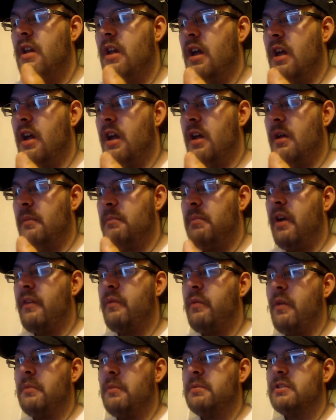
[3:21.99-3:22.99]

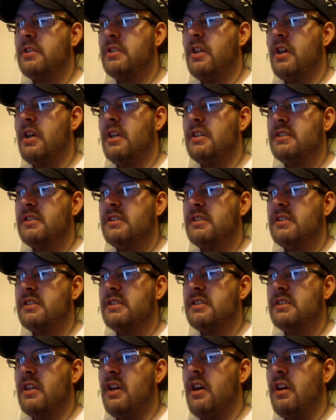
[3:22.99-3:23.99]
Both websites
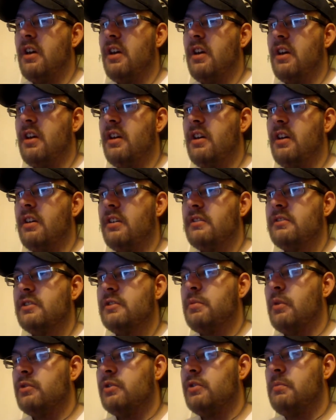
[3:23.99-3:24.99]
are
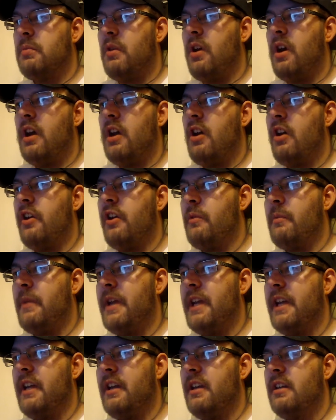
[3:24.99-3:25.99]
sponsored by Harnell
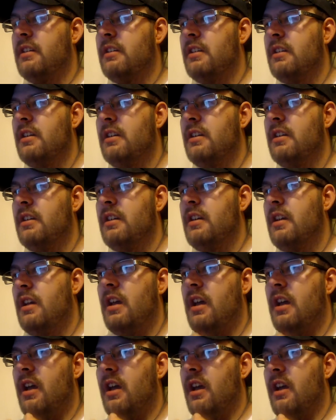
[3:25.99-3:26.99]
Media.
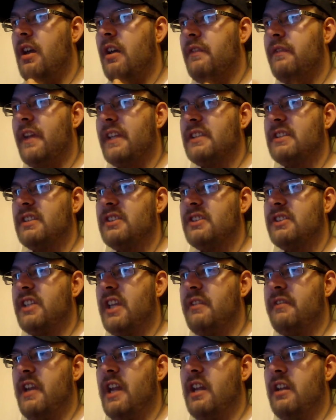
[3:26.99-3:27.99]
Thanks to
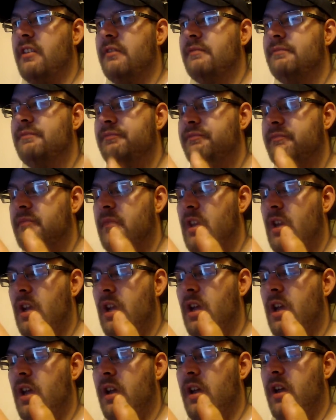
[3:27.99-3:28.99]
Steve Nealon,
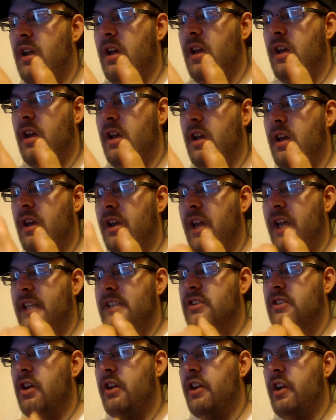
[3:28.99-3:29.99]
and that is
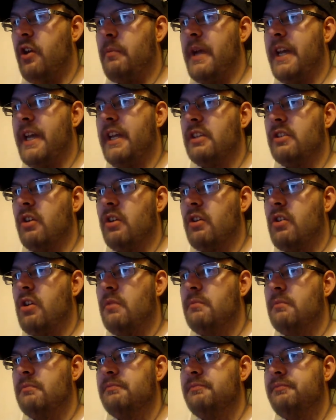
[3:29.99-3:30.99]

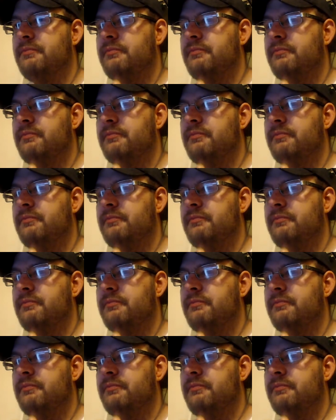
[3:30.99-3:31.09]
harnellmedia.com.